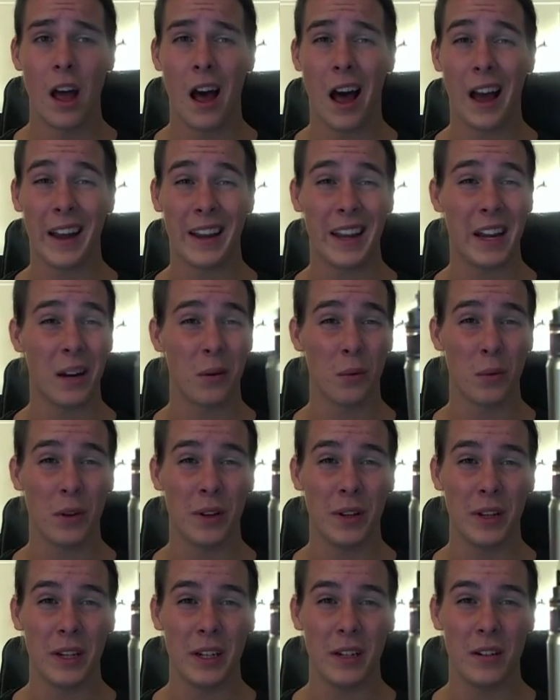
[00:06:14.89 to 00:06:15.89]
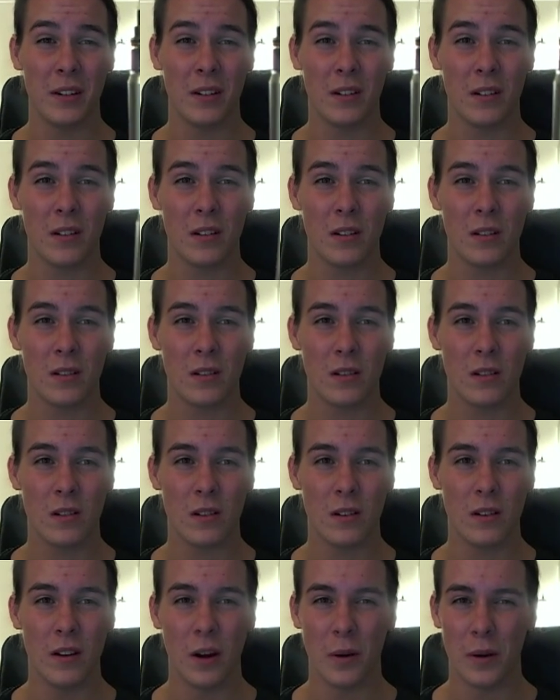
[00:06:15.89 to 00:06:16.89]
I can't really
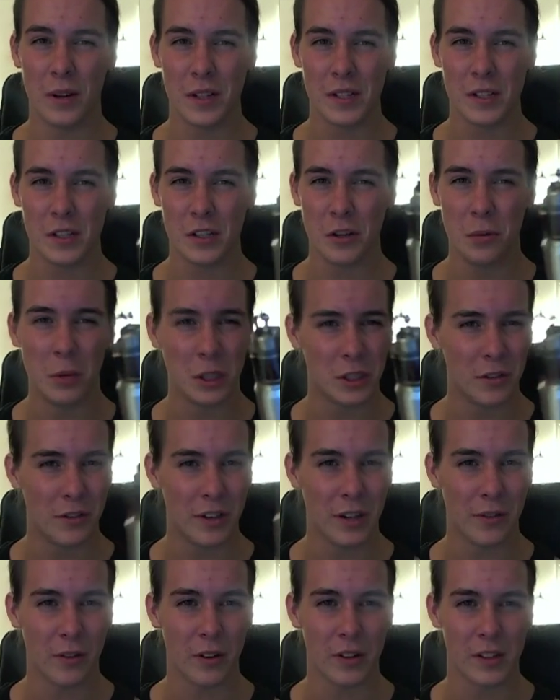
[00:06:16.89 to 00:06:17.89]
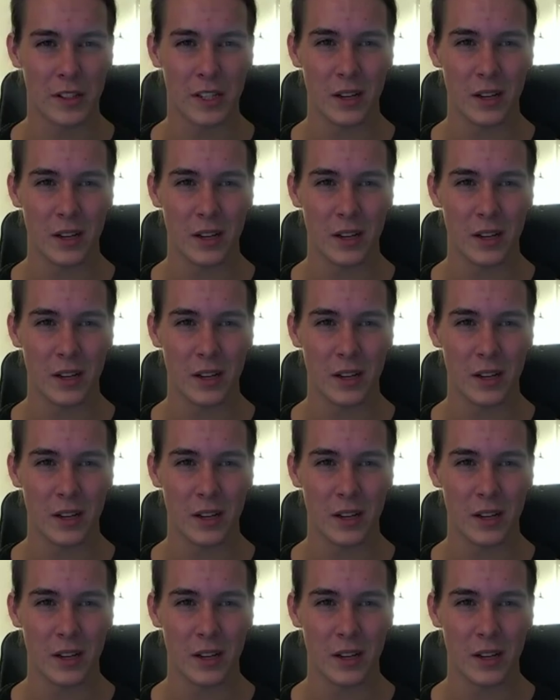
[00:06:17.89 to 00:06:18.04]
notice too much of a difference.